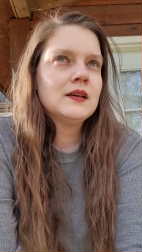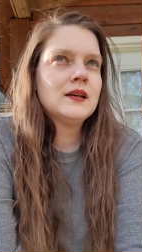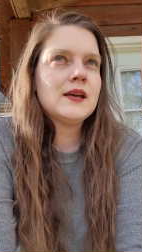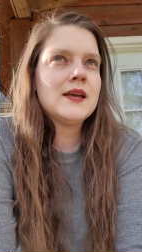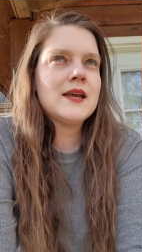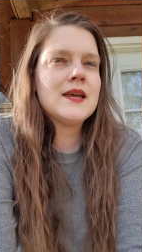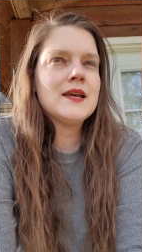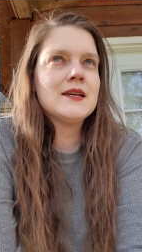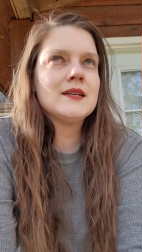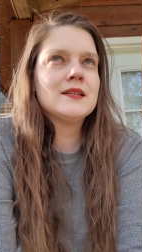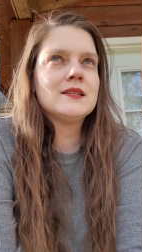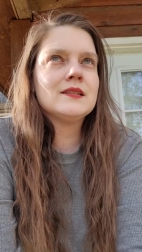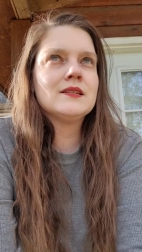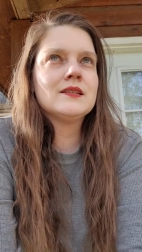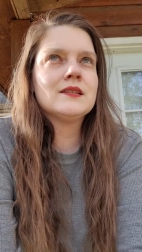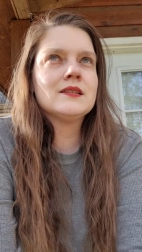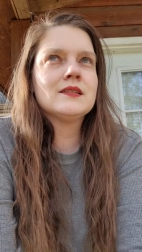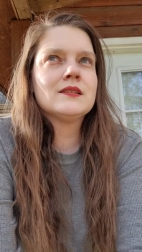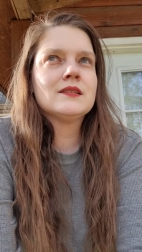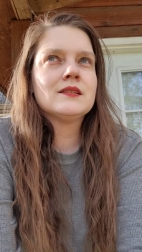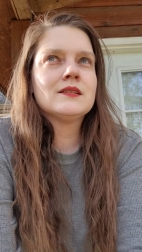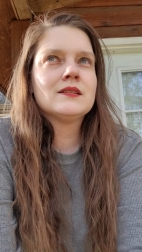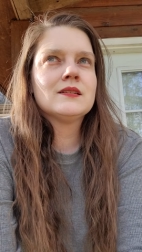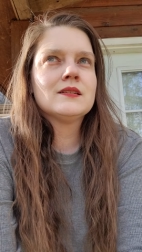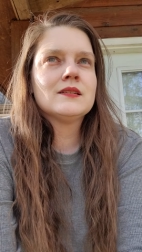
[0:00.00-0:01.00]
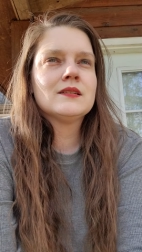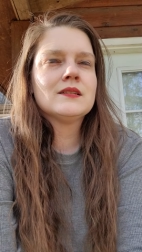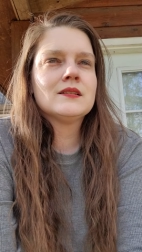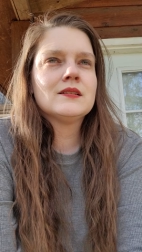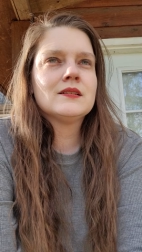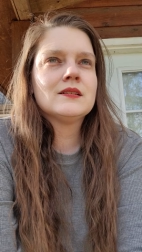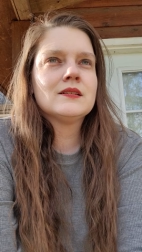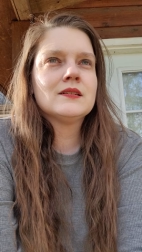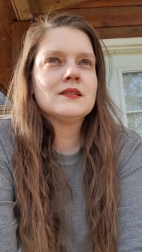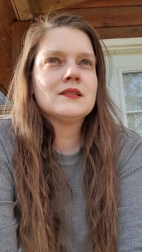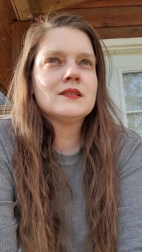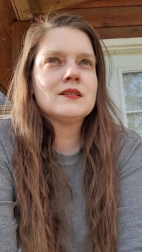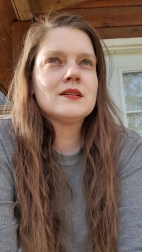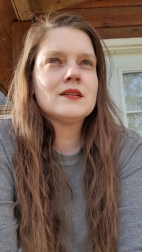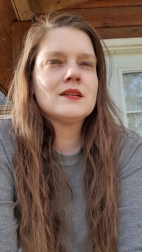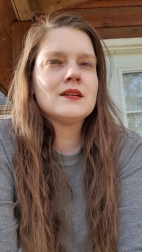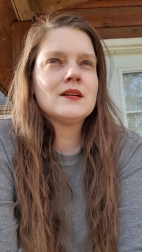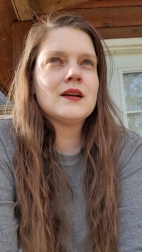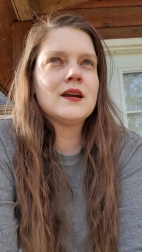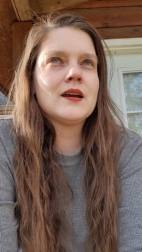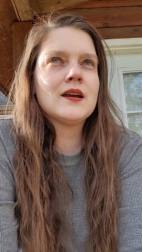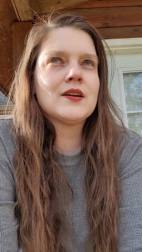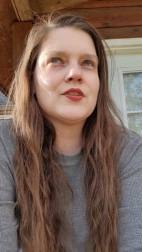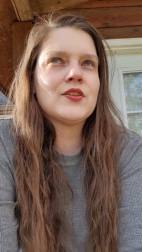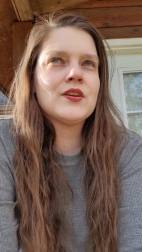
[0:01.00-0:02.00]
And
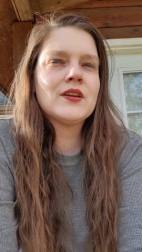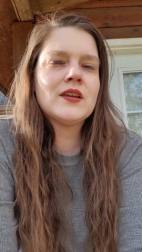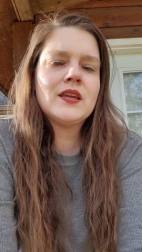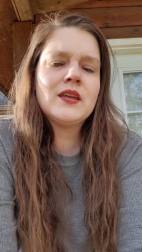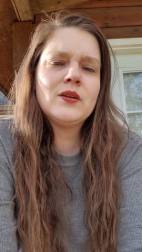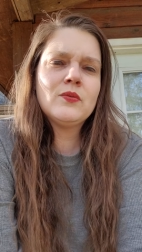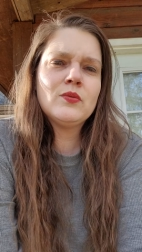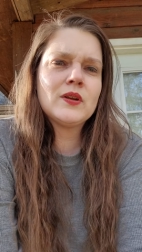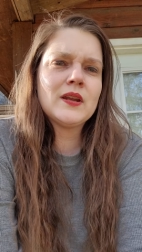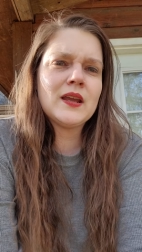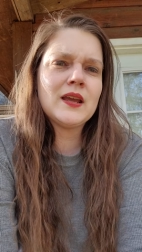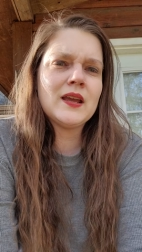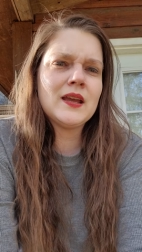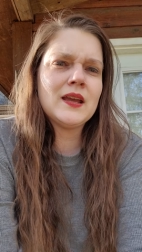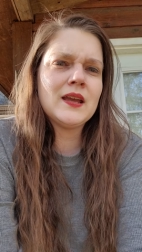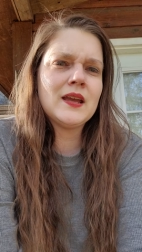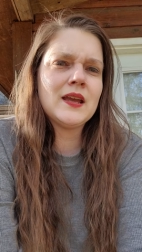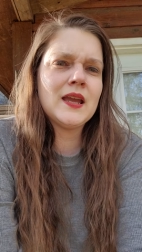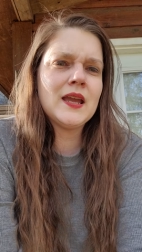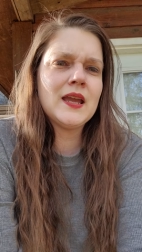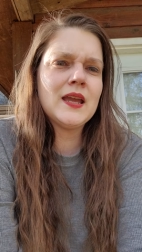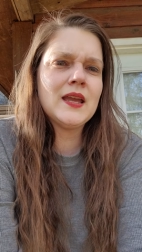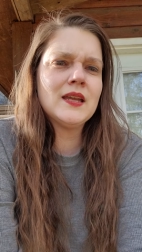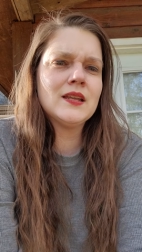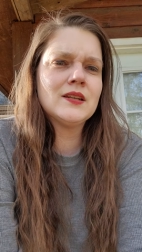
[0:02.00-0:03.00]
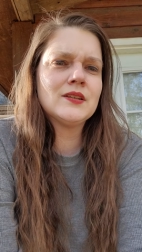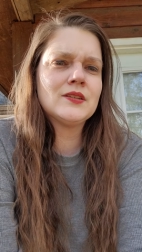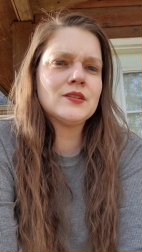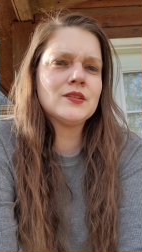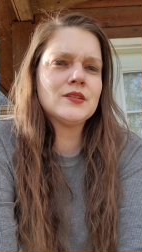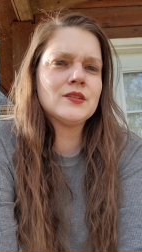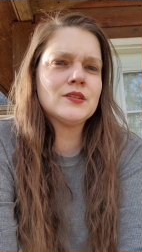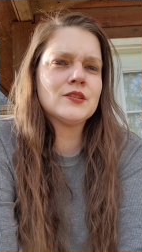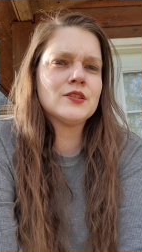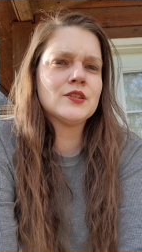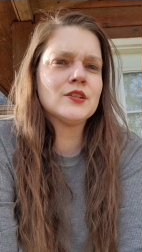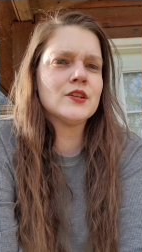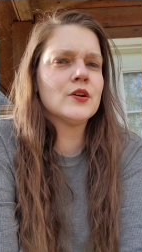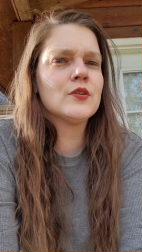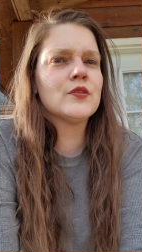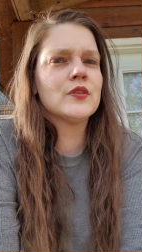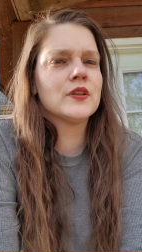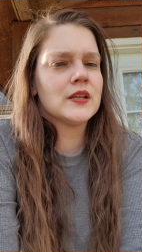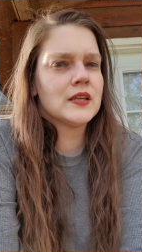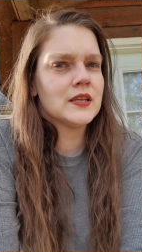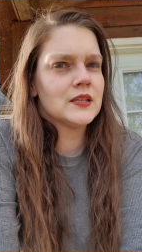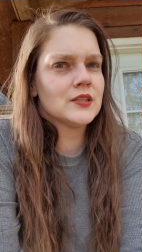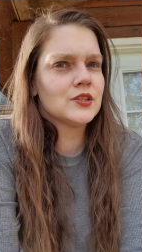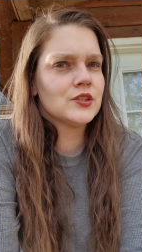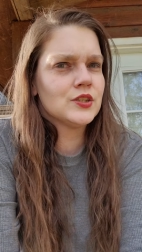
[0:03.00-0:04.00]
I think he would hate to know
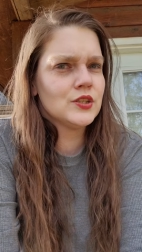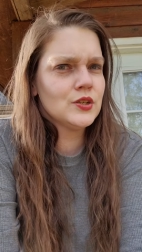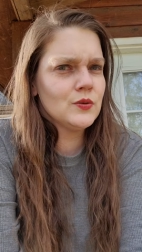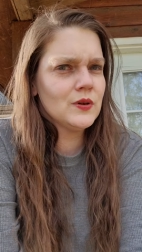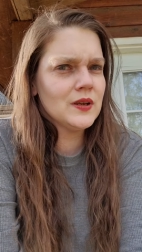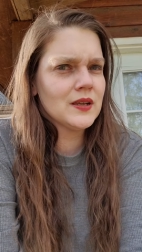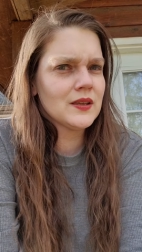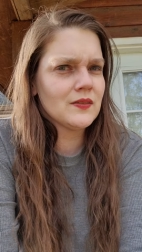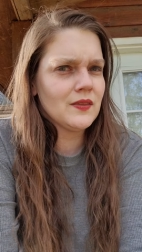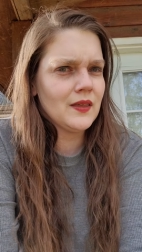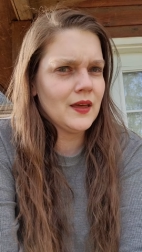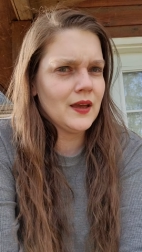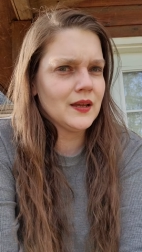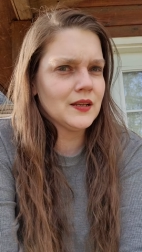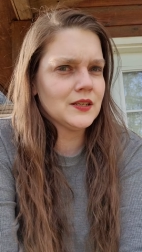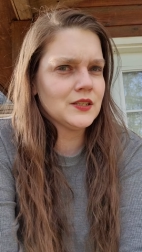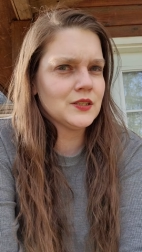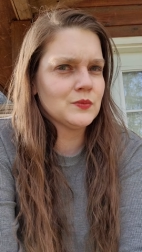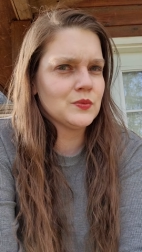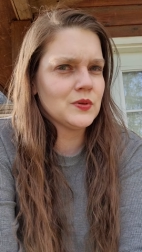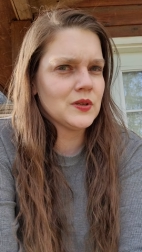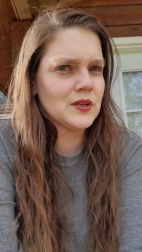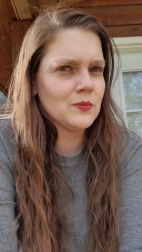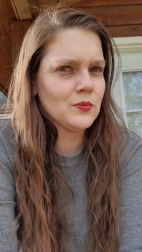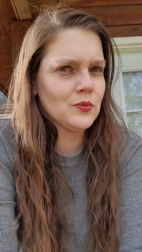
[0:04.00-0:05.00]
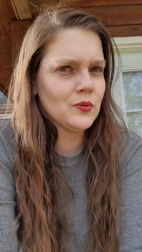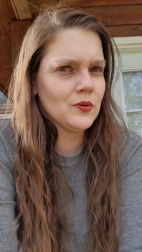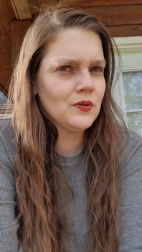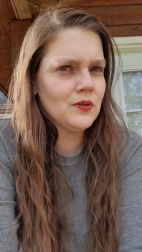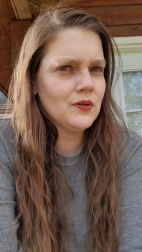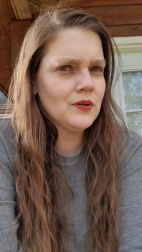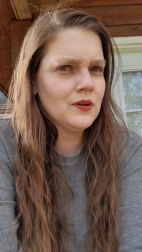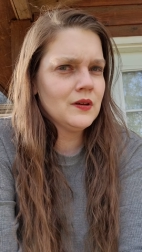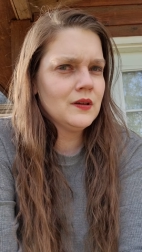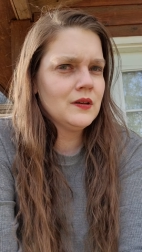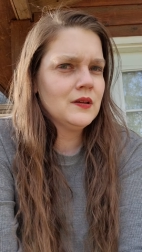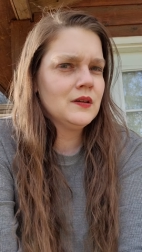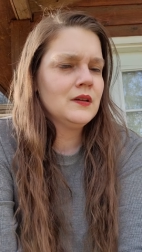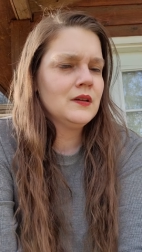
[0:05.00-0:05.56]
that he's doing that to people,